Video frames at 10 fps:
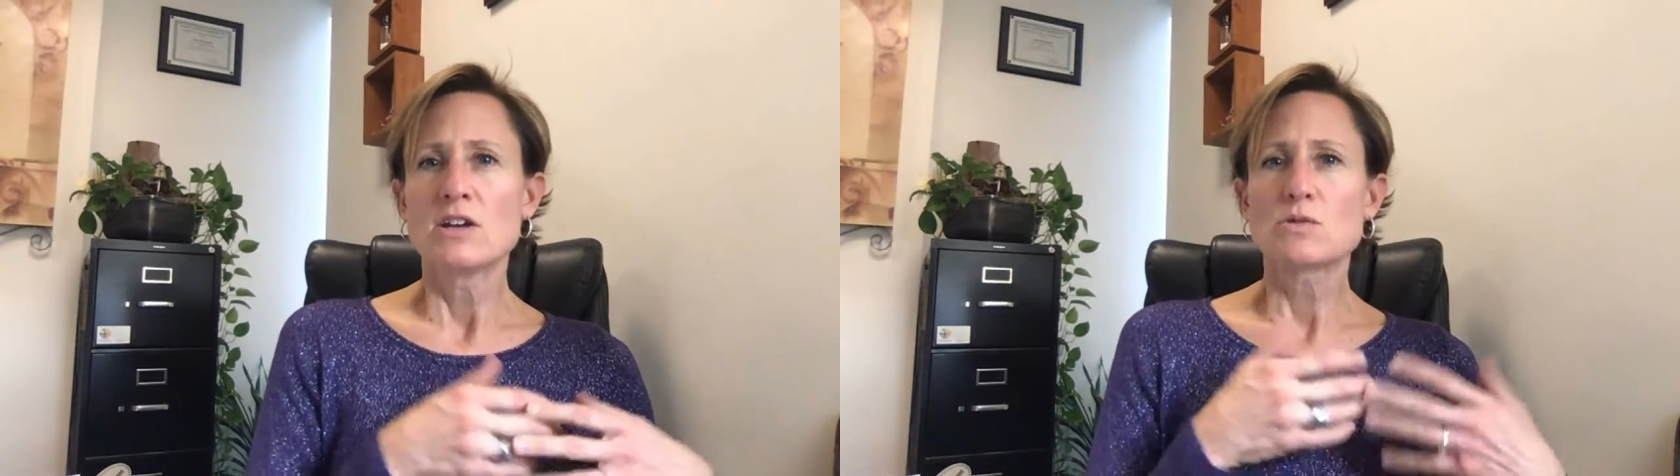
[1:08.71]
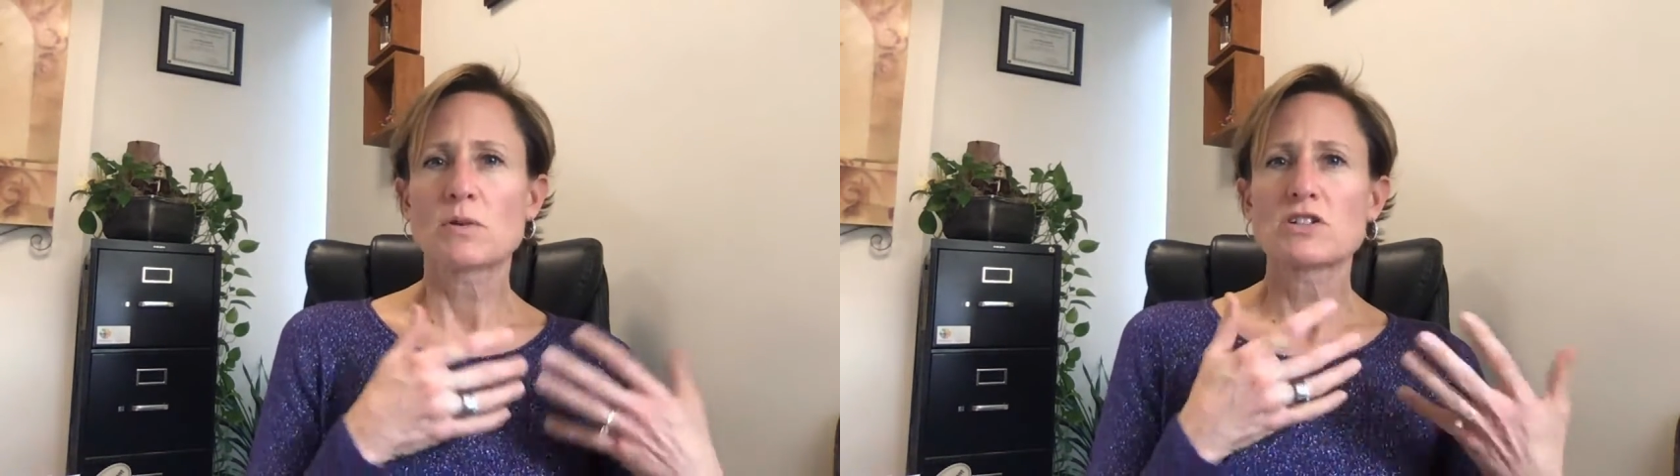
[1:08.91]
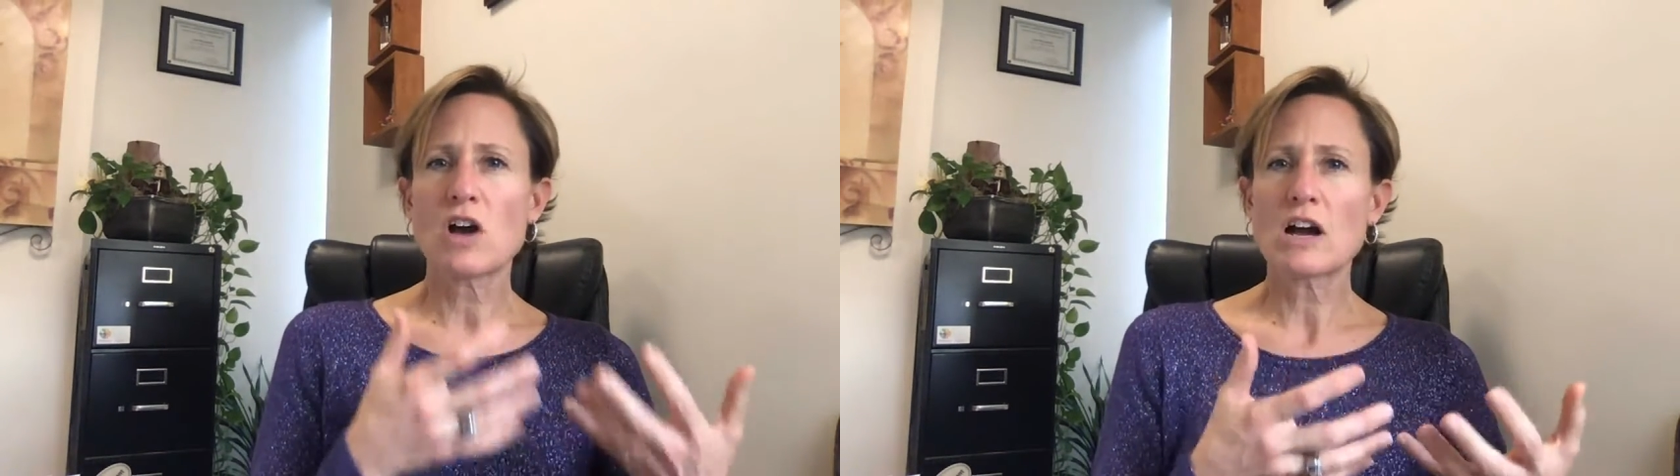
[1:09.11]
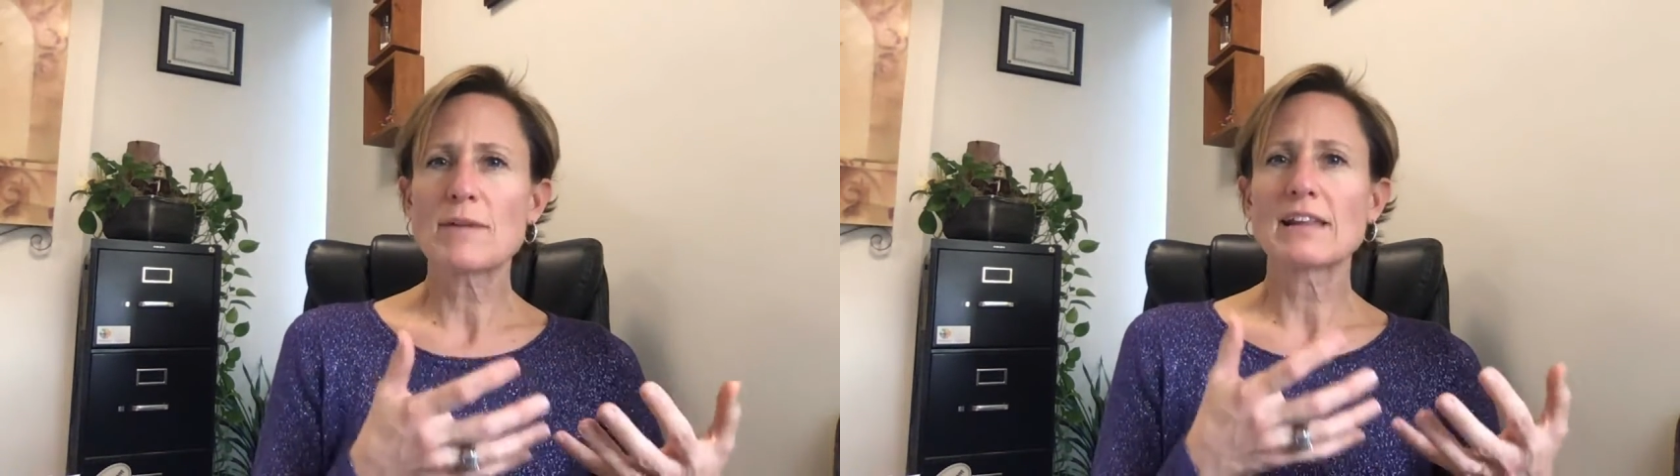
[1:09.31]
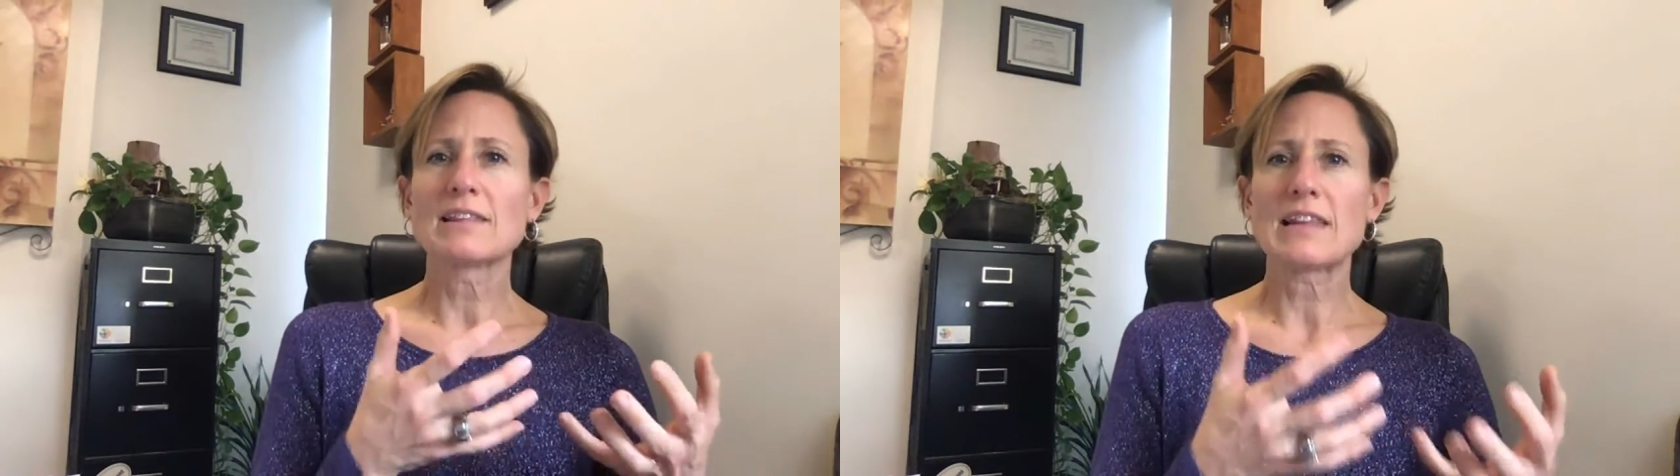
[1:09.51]
So we're going to talk
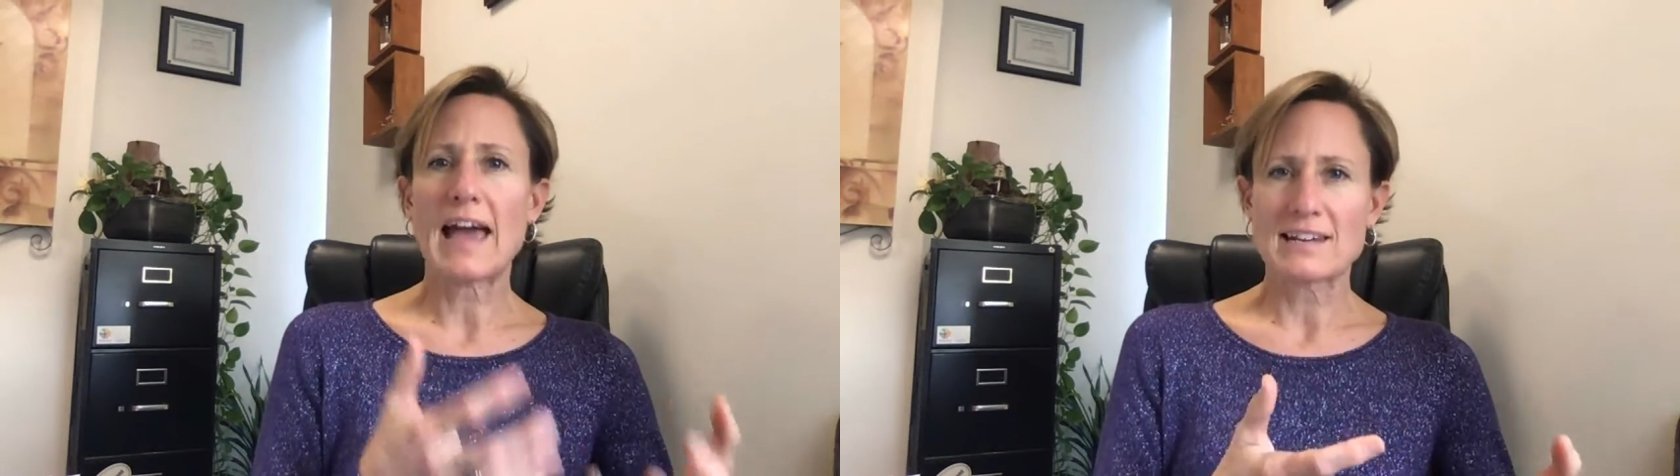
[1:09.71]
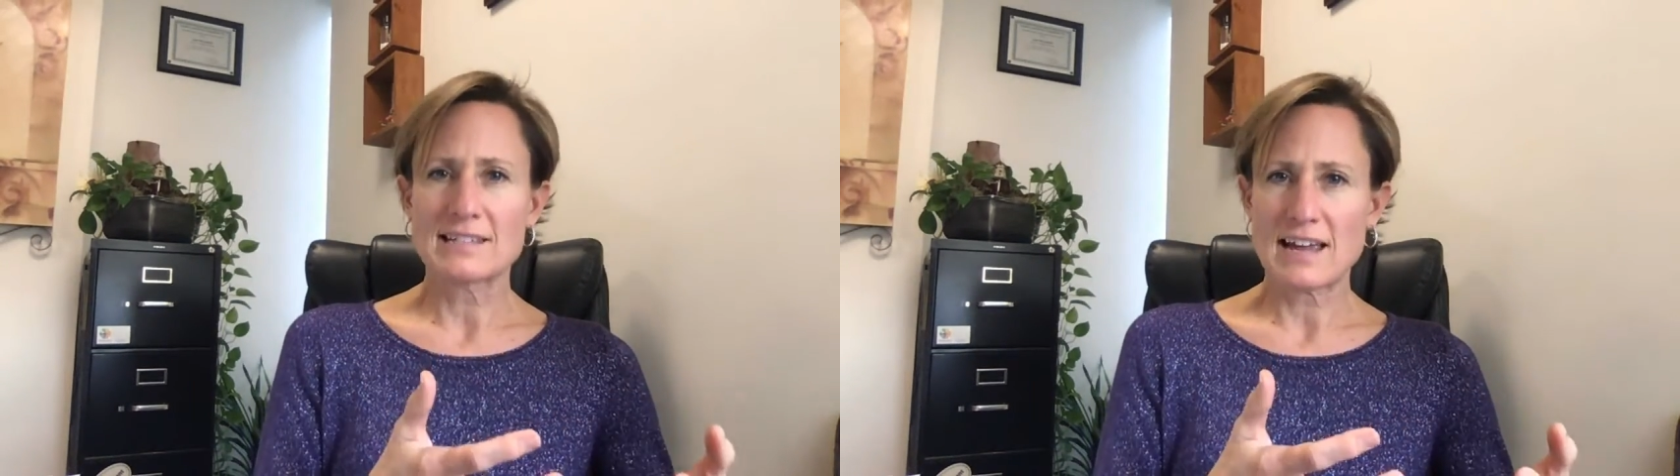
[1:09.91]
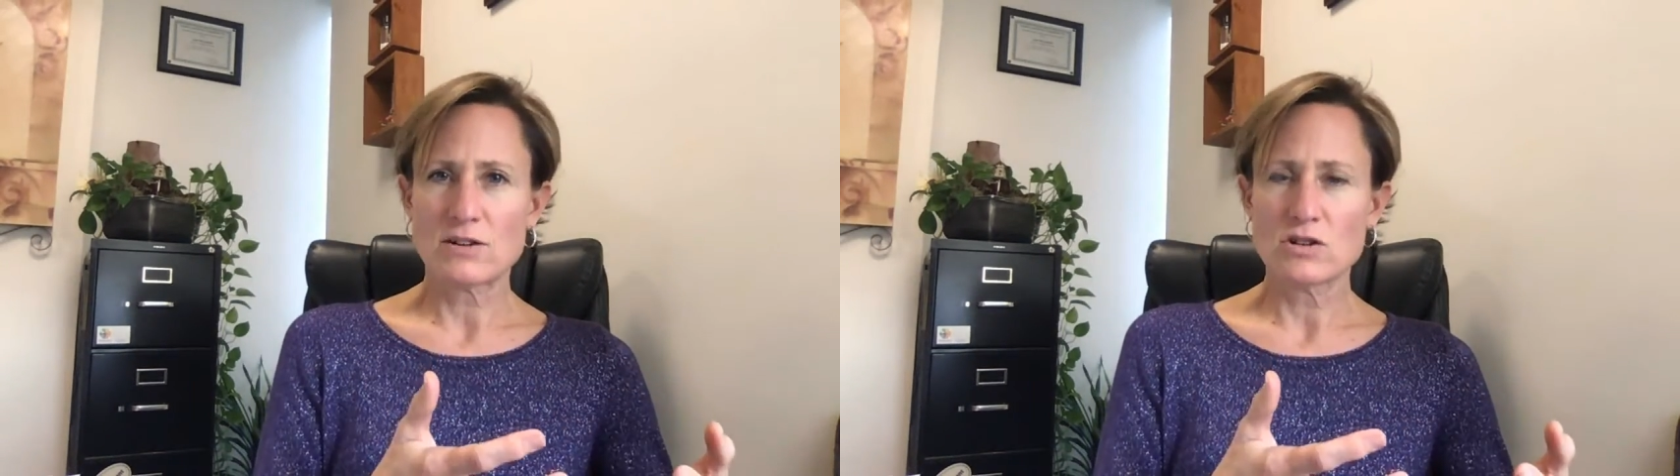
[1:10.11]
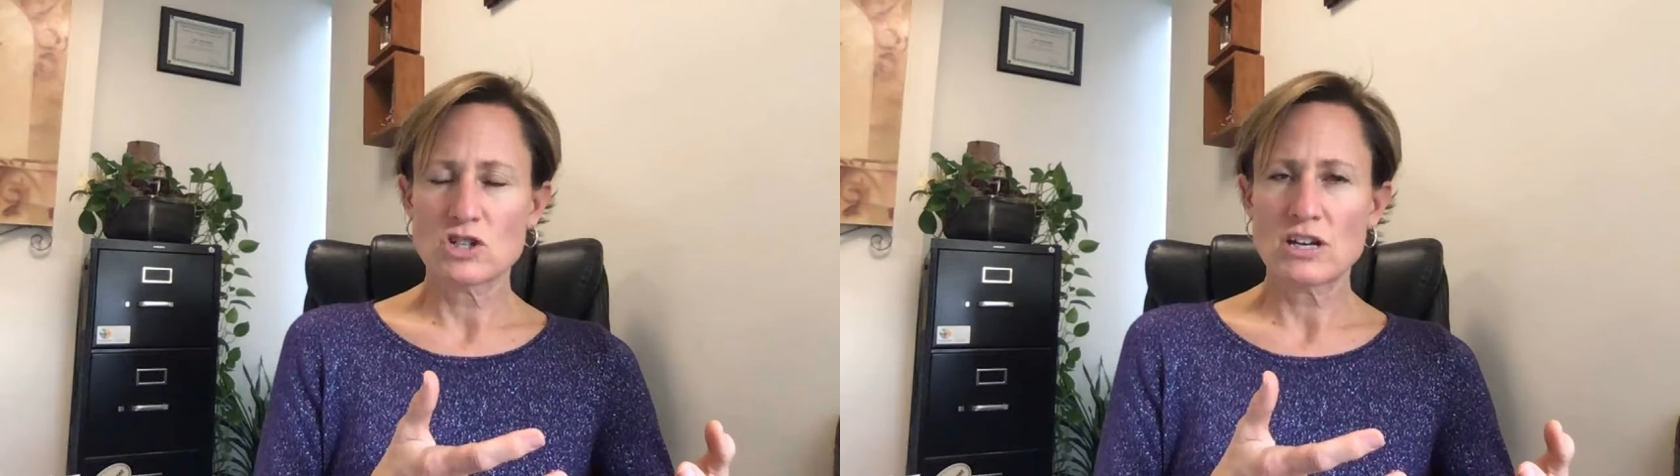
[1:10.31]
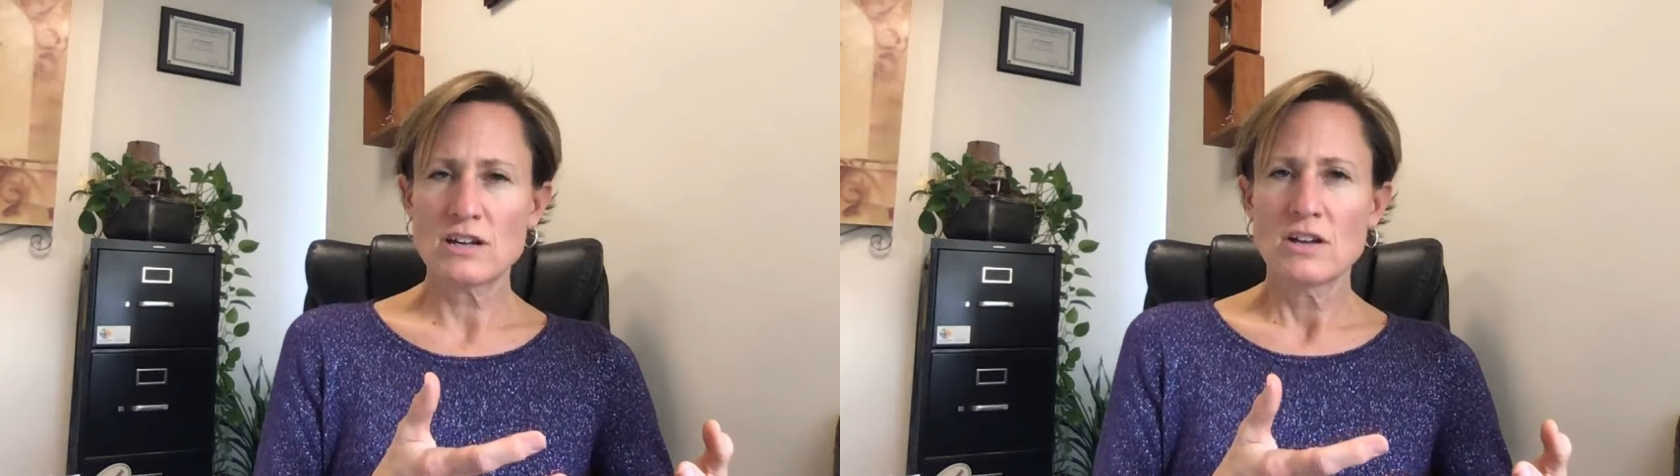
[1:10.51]
about lattice
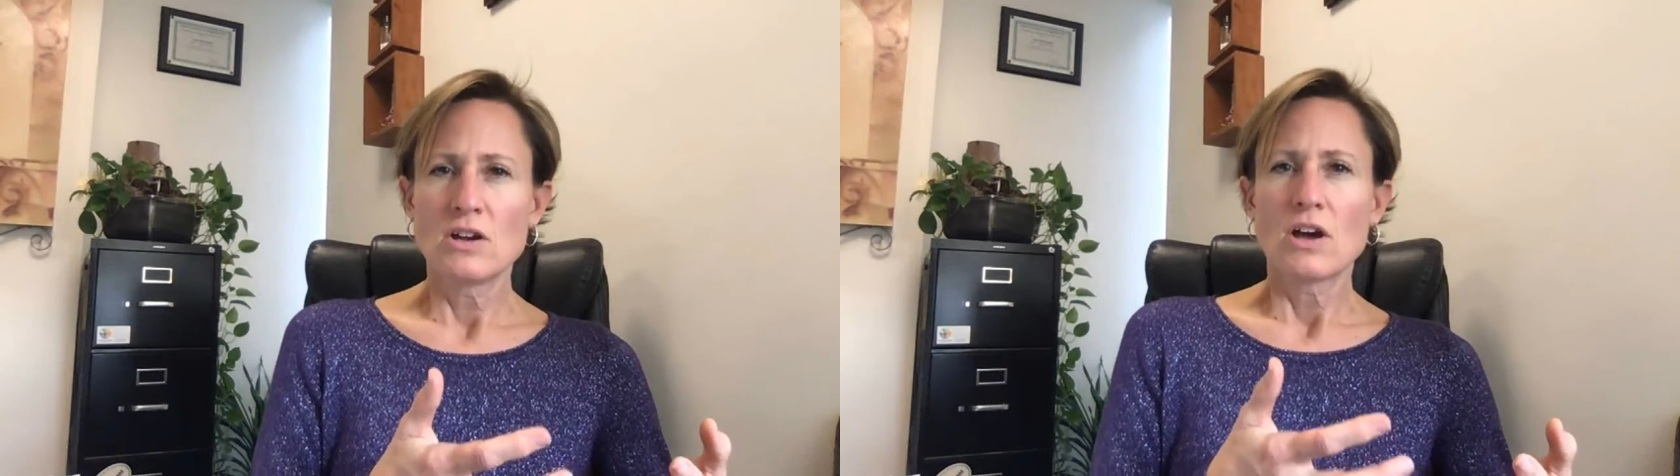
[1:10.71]
energy,